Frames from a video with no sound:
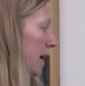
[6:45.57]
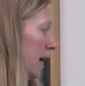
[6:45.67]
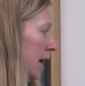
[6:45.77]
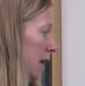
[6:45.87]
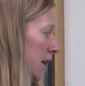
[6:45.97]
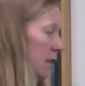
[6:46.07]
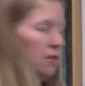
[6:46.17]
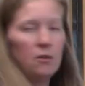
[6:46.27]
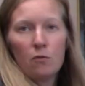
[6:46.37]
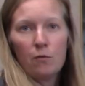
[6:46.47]
And
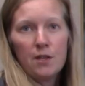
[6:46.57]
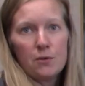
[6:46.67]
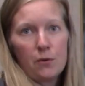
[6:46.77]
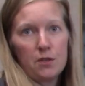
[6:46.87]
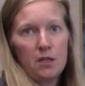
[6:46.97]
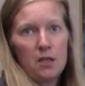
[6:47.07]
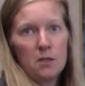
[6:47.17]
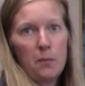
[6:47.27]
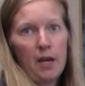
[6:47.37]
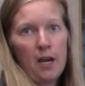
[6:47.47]
in the
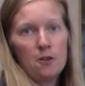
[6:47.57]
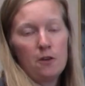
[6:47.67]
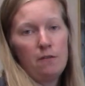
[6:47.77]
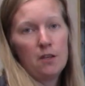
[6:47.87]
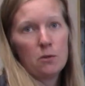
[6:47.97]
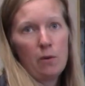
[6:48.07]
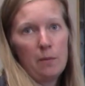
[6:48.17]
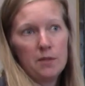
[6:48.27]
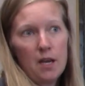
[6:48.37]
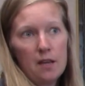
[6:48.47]
resources page of this
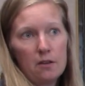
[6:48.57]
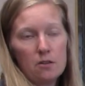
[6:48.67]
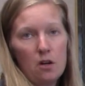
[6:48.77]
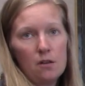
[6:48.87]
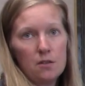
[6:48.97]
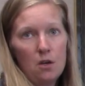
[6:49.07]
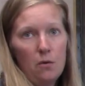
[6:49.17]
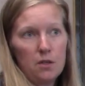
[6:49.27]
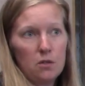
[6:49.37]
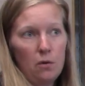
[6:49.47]
website, there's also
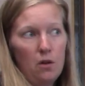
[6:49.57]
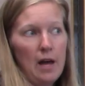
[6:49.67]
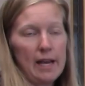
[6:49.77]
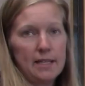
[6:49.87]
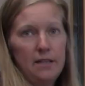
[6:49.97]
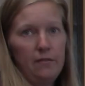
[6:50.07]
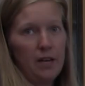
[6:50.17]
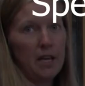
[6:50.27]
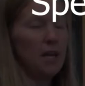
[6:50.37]
a soil activity.